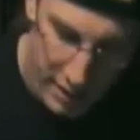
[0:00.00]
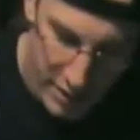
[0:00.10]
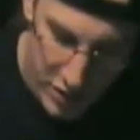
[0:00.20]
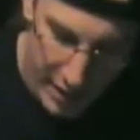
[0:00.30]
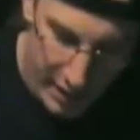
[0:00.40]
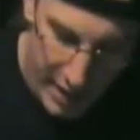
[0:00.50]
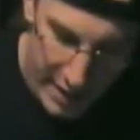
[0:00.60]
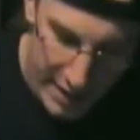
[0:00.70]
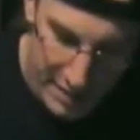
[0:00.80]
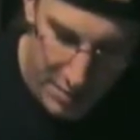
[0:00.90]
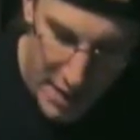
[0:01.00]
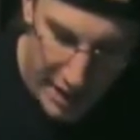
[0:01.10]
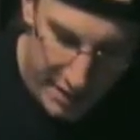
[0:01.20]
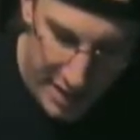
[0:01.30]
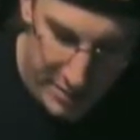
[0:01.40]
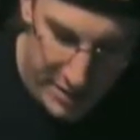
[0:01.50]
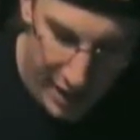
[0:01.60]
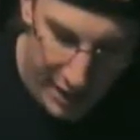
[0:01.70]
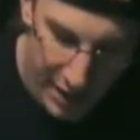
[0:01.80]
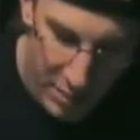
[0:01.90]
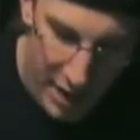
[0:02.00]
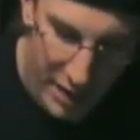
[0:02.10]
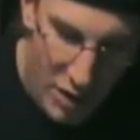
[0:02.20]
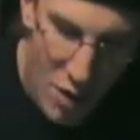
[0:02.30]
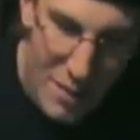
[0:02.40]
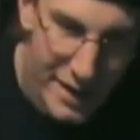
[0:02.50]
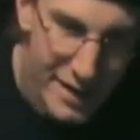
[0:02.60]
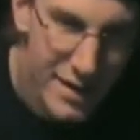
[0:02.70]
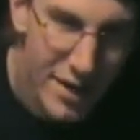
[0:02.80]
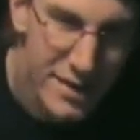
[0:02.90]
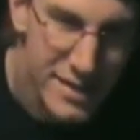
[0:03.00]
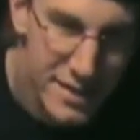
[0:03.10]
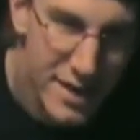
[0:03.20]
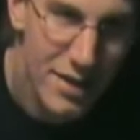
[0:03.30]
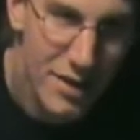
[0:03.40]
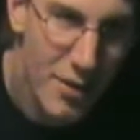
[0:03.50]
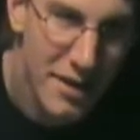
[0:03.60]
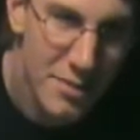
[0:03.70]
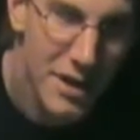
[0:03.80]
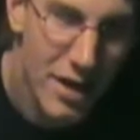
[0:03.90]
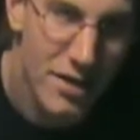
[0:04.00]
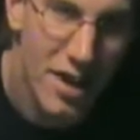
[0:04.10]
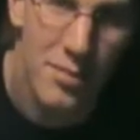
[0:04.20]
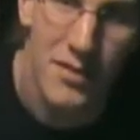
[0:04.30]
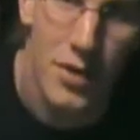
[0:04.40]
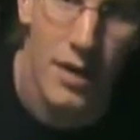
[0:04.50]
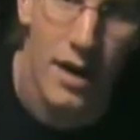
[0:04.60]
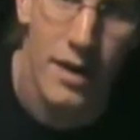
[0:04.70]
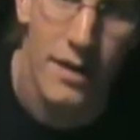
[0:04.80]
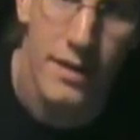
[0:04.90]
So I can cut it as many times as I like, but I know my key card is still going to be on top of your card.